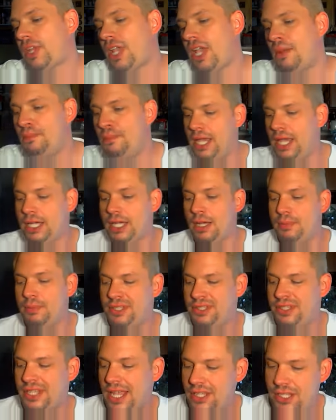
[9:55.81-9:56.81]
makeup
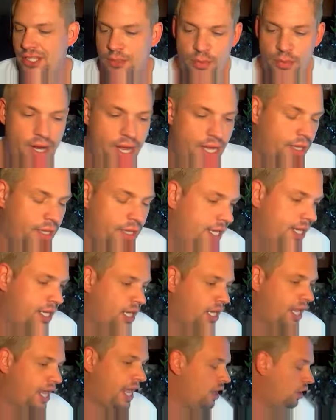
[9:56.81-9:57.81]
set spray like
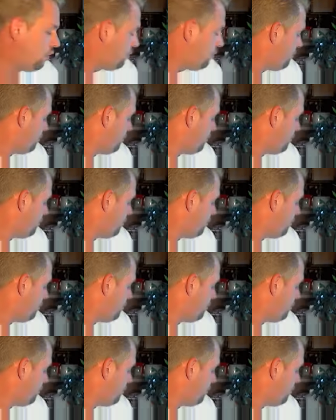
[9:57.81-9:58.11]
e.l.f.